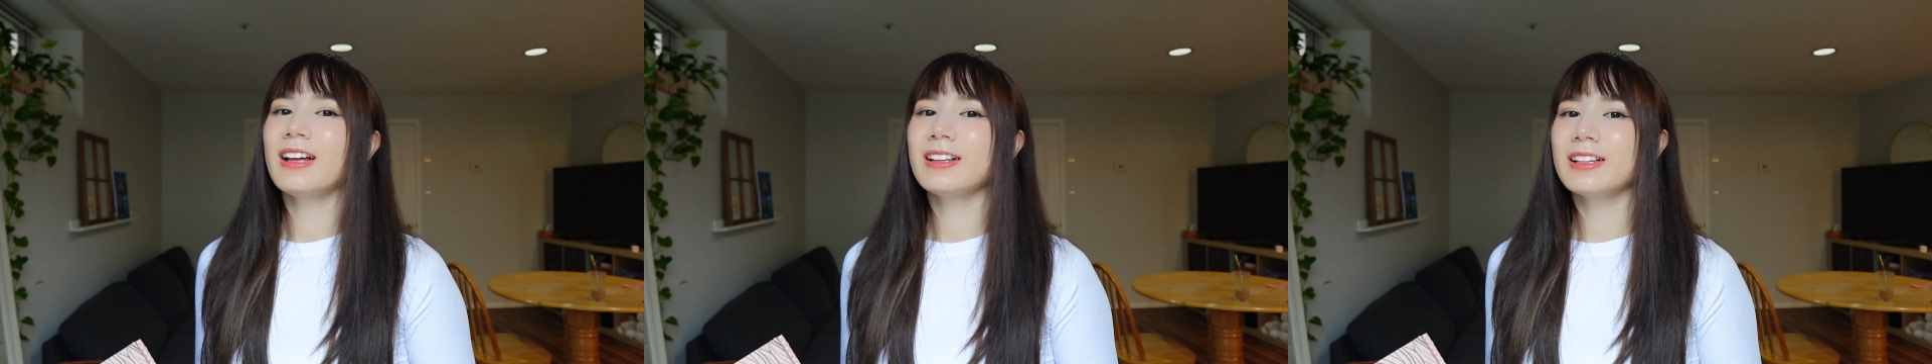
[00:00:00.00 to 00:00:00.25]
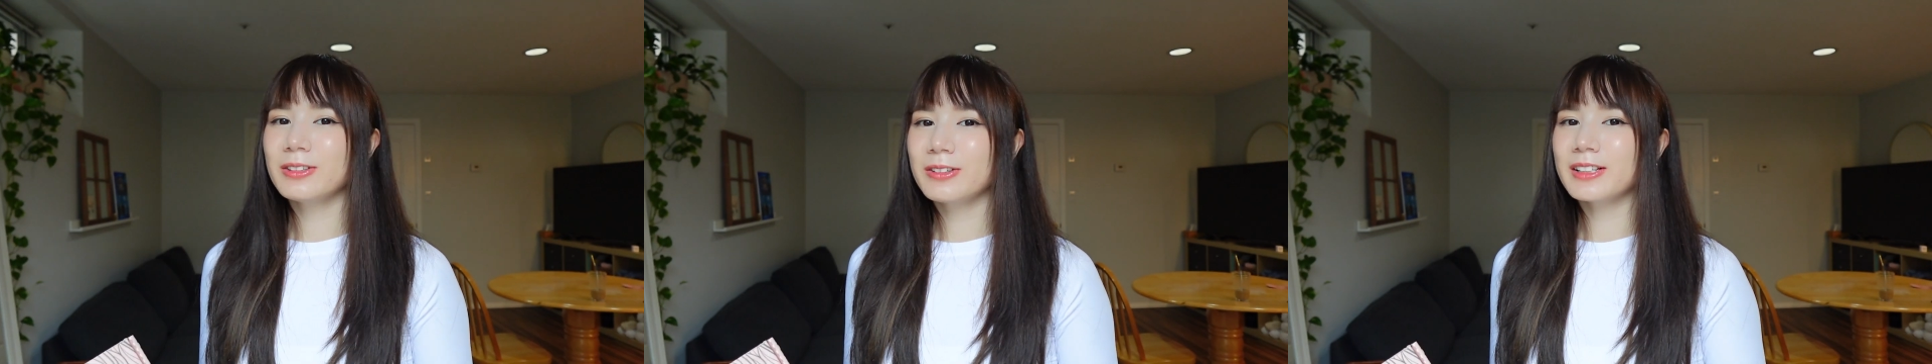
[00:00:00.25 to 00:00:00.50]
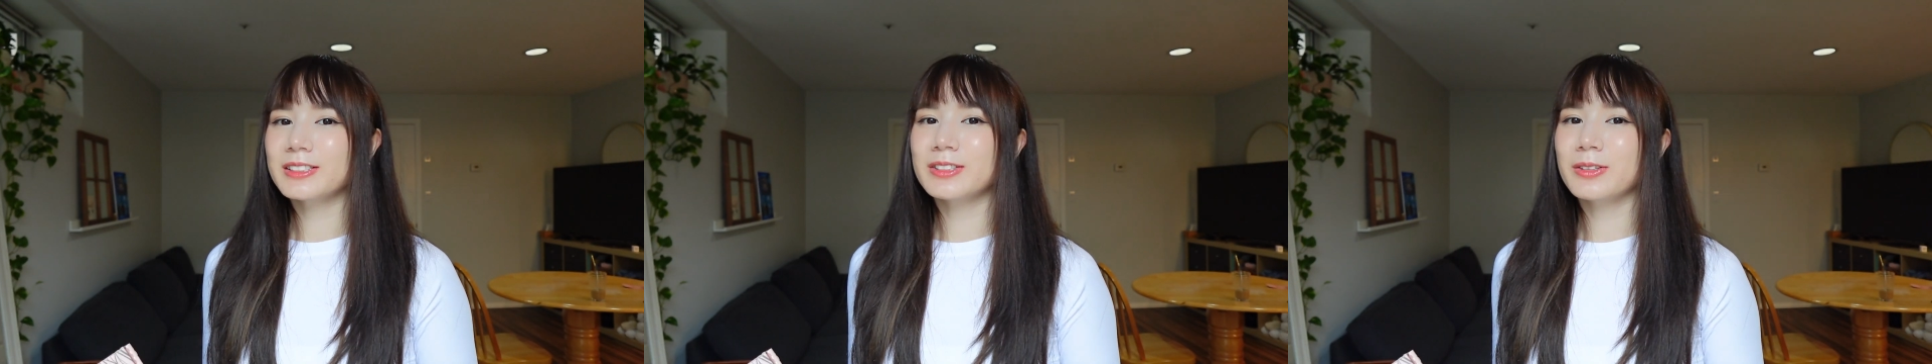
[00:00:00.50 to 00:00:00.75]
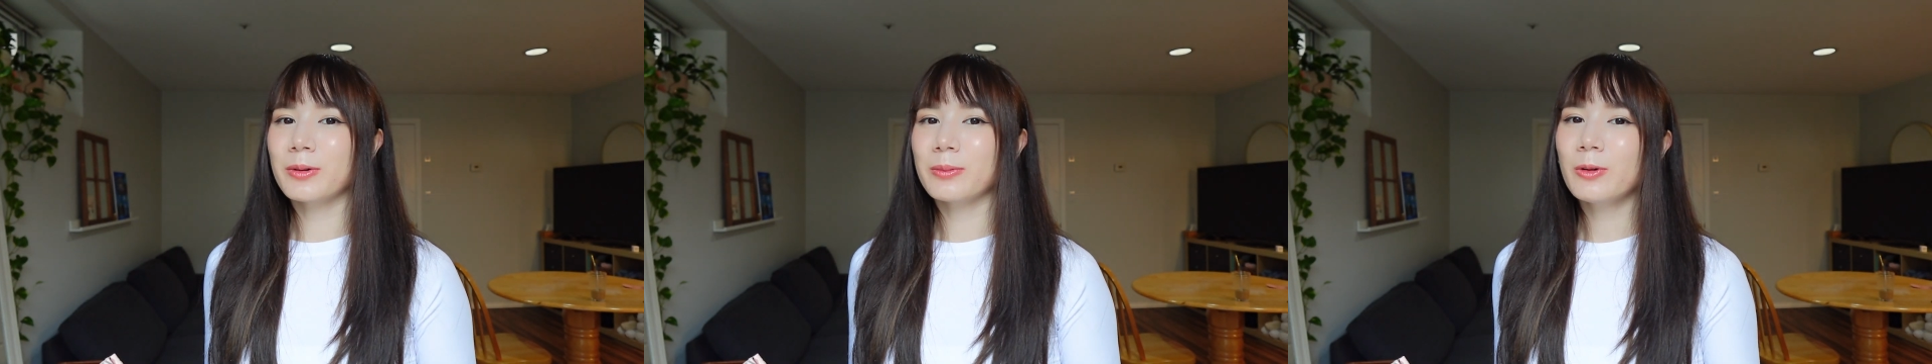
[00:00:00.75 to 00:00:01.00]
I'll let you guys
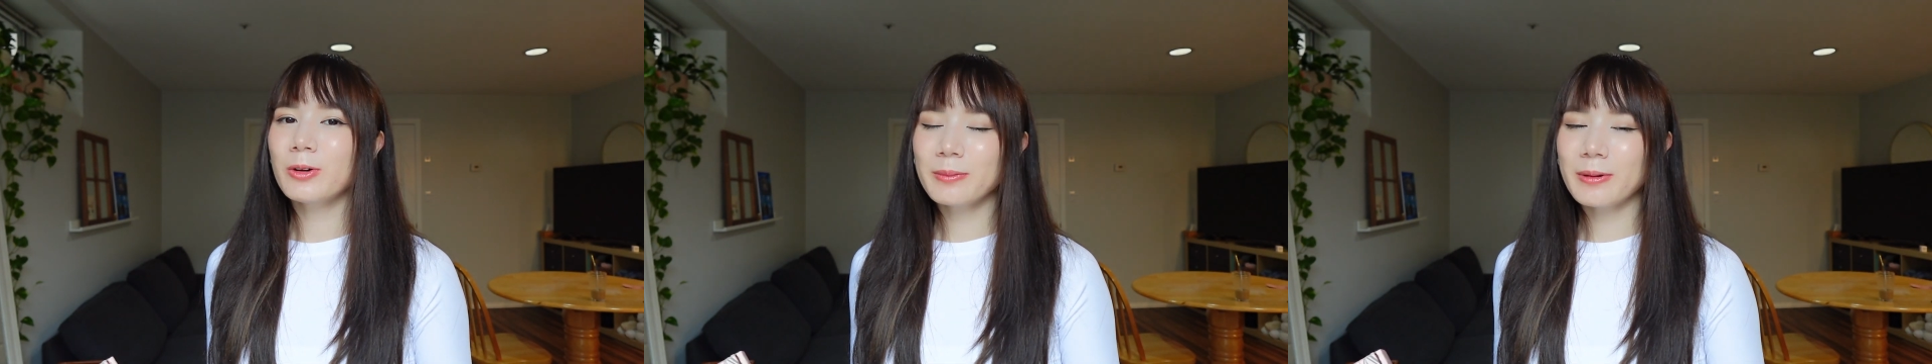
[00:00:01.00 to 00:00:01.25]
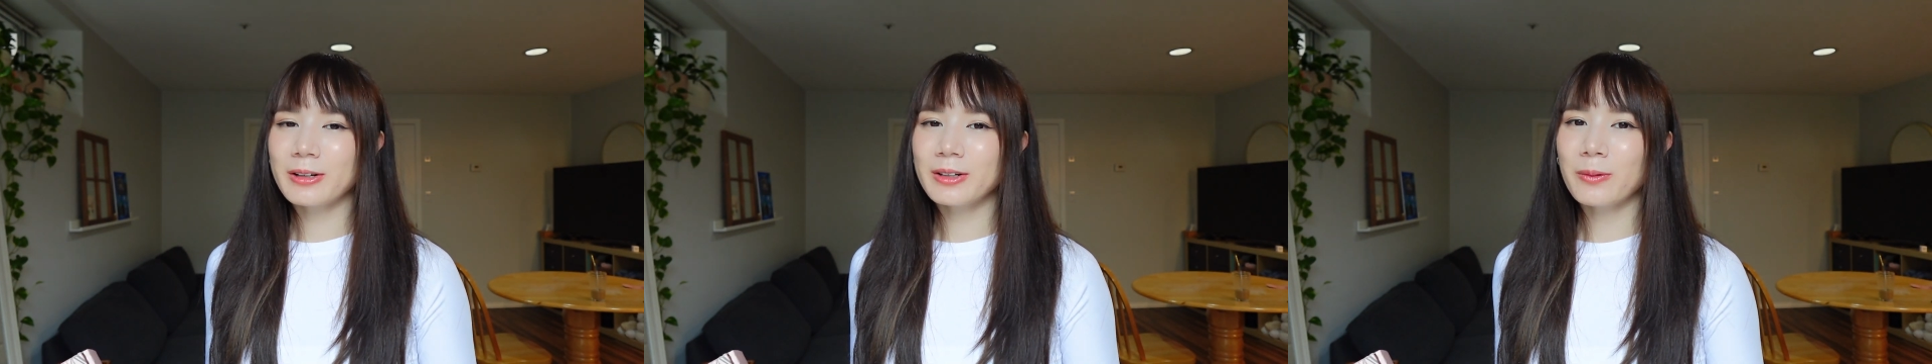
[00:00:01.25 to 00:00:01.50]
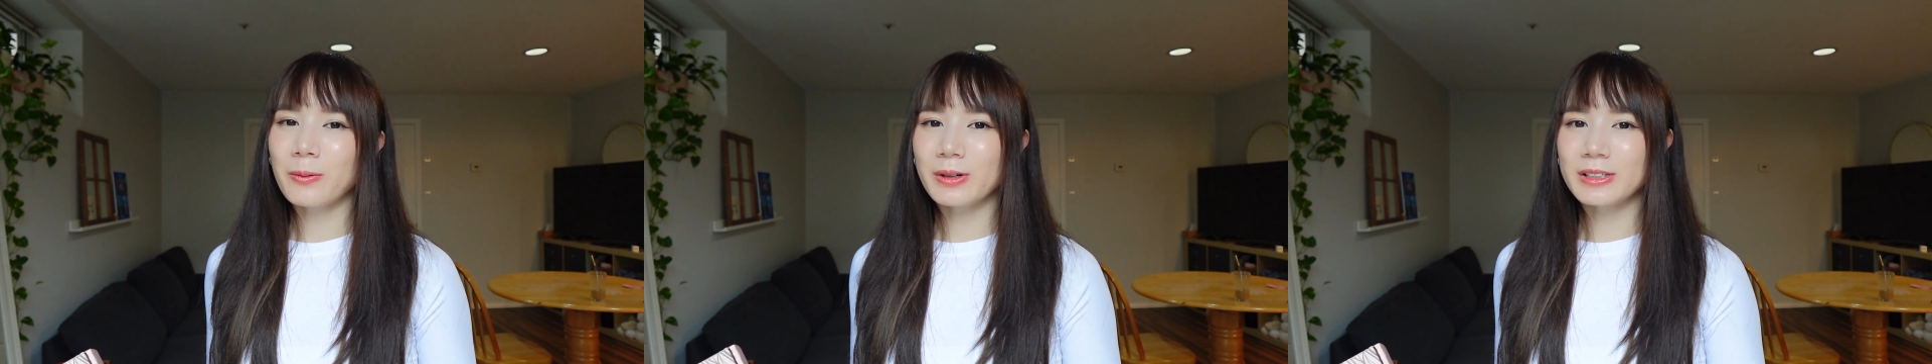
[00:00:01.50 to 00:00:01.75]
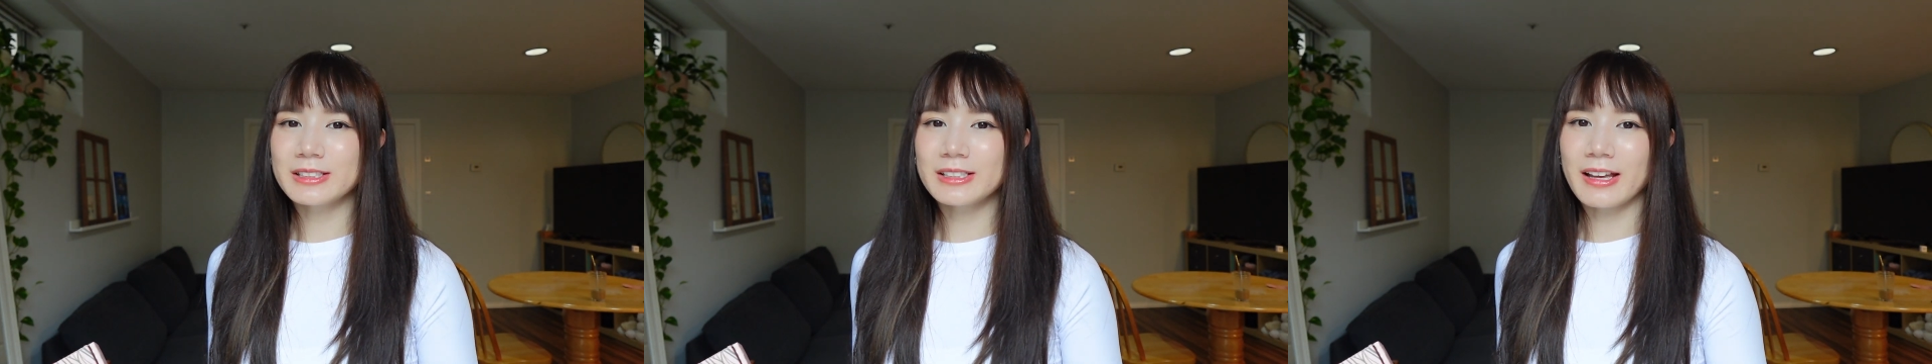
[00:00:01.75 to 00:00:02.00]
know more about it
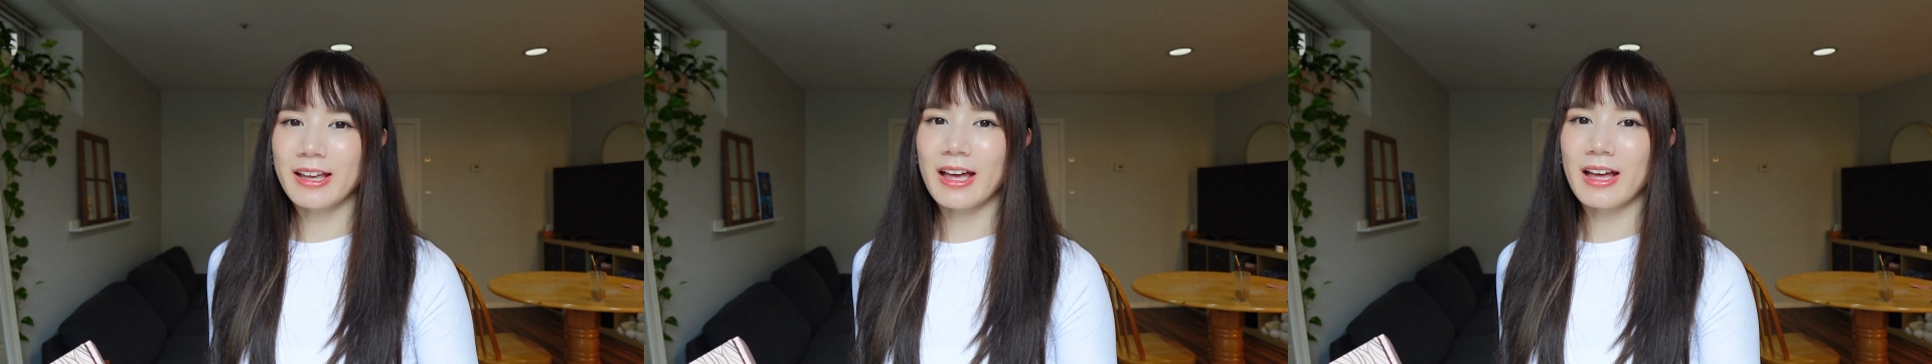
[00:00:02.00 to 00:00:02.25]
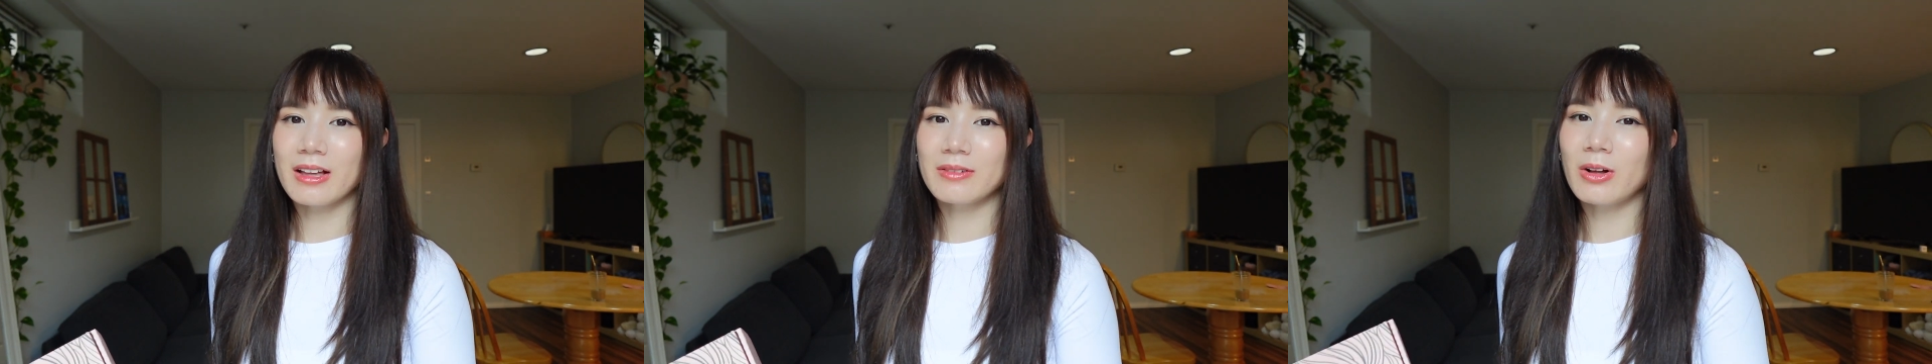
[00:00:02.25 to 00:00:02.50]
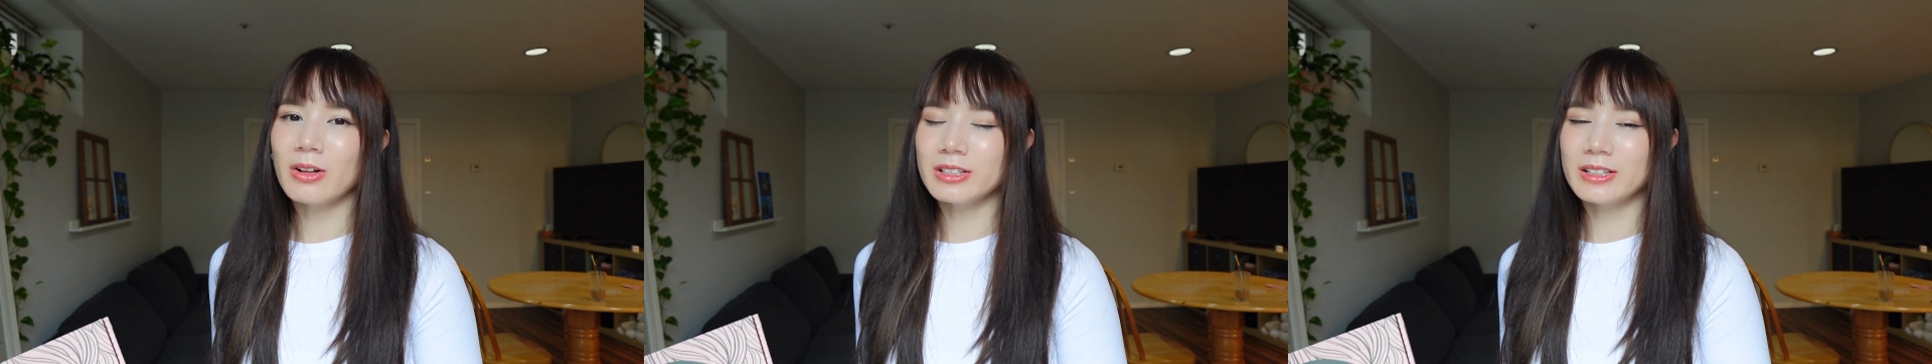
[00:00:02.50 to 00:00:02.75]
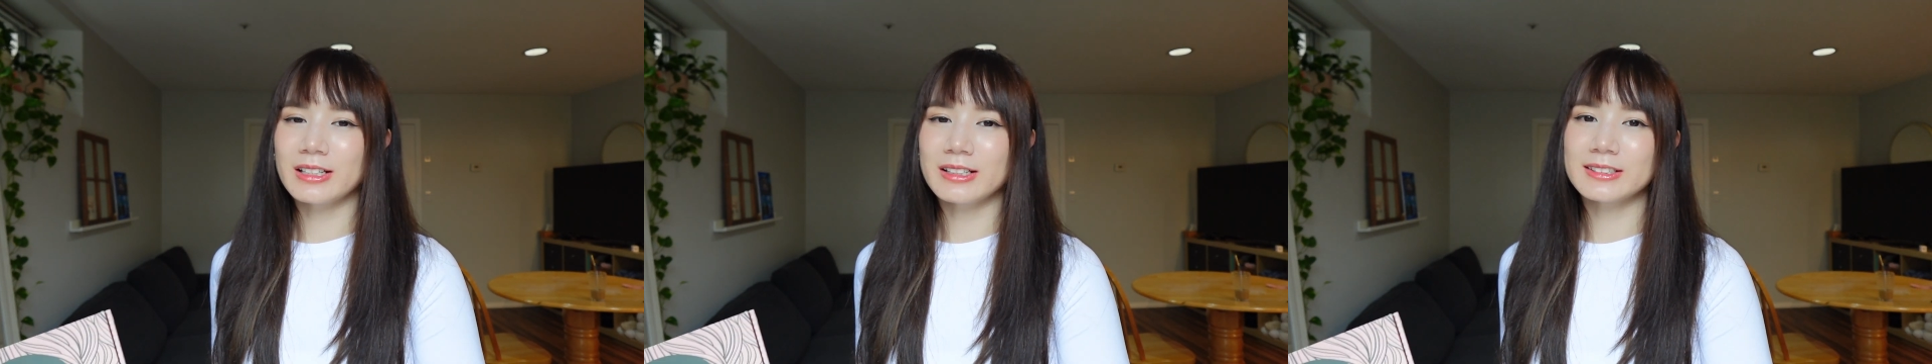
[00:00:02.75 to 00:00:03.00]
once I have all the
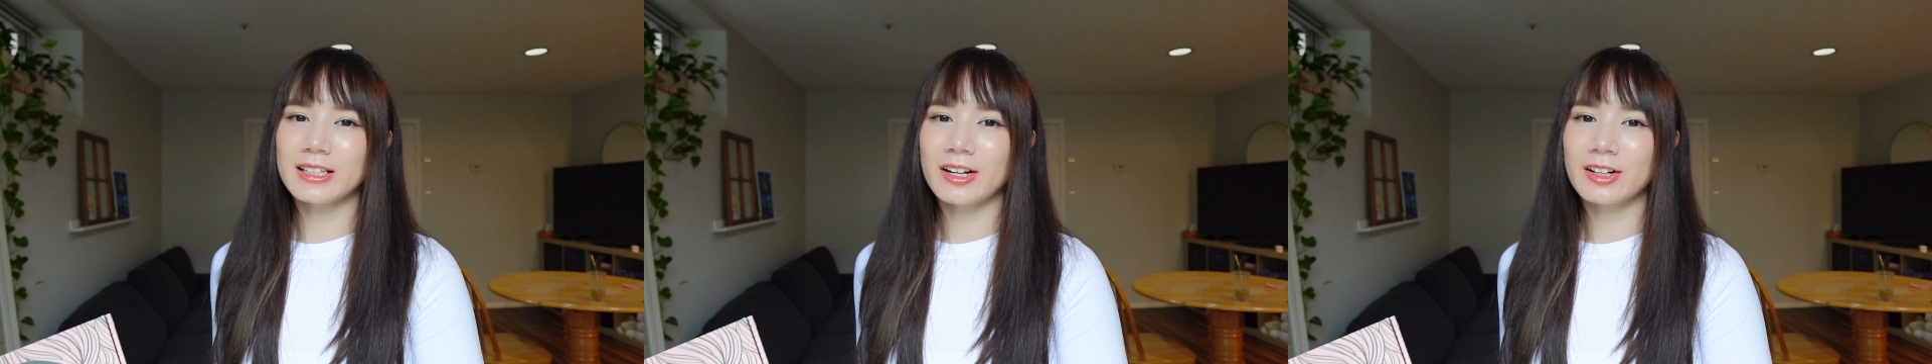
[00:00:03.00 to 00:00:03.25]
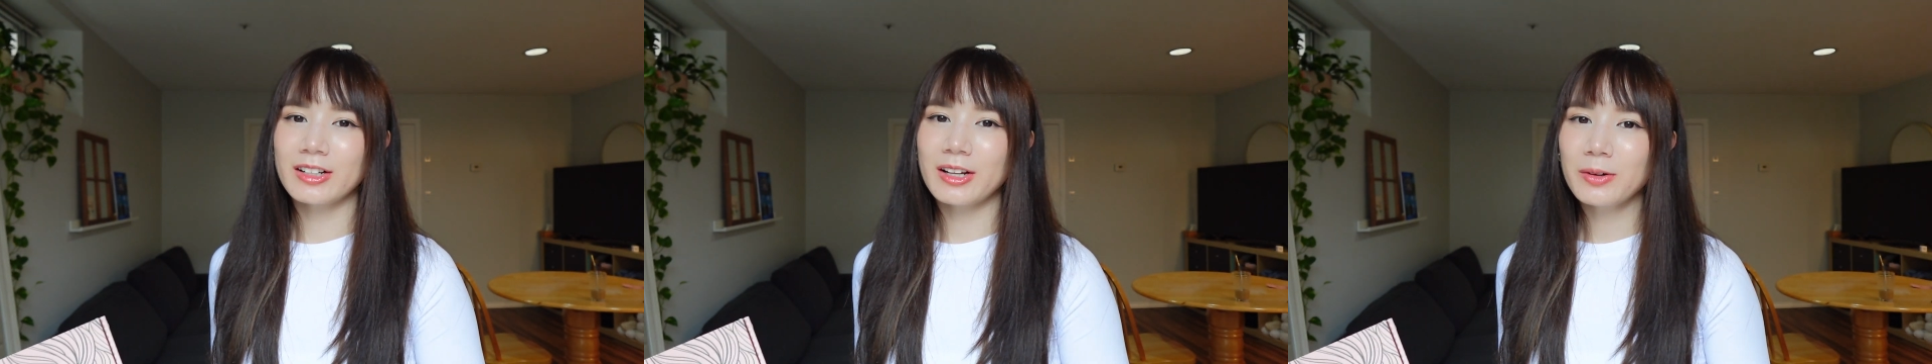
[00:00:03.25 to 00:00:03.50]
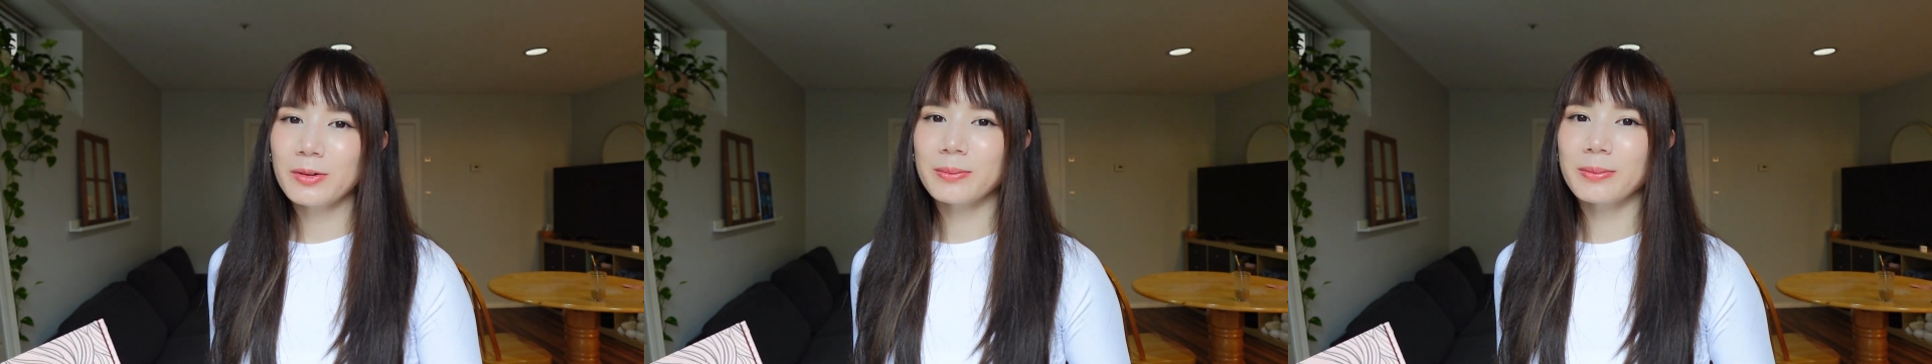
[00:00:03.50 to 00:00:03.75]
things ironed out,